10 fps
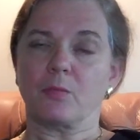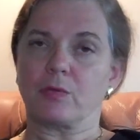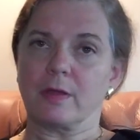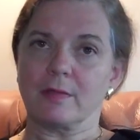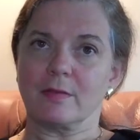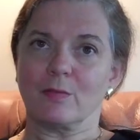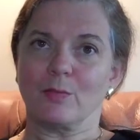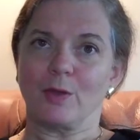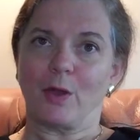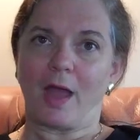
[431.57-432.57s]
Print,
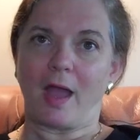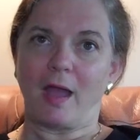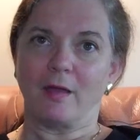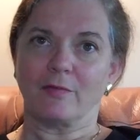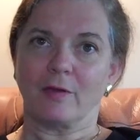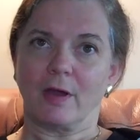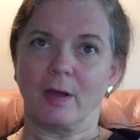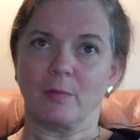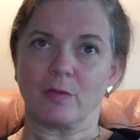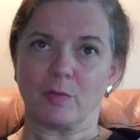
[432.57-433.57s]
we have
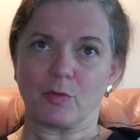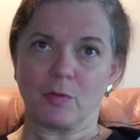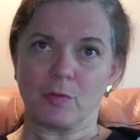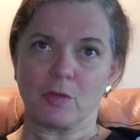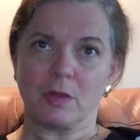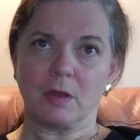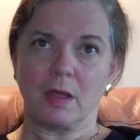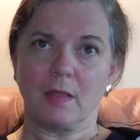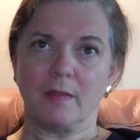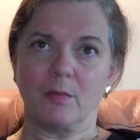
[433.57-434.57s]
subscription,
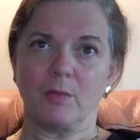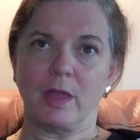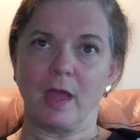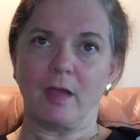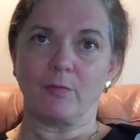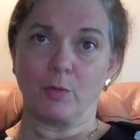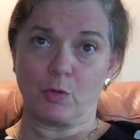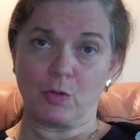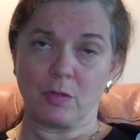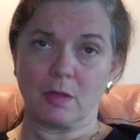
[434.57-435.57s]
and then we have
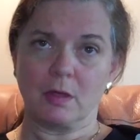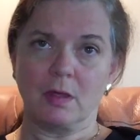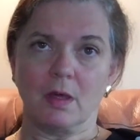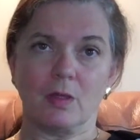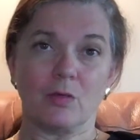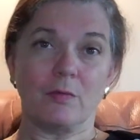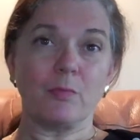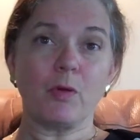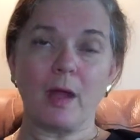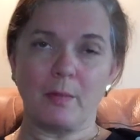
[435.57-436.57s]
purchasing. So we
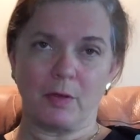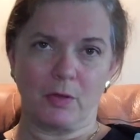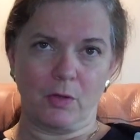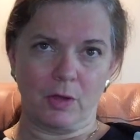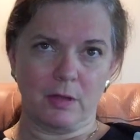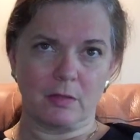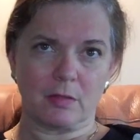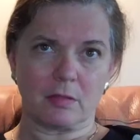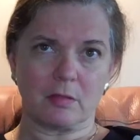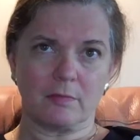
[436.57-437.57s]
have primary
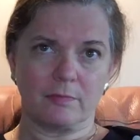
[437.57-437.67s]
audience.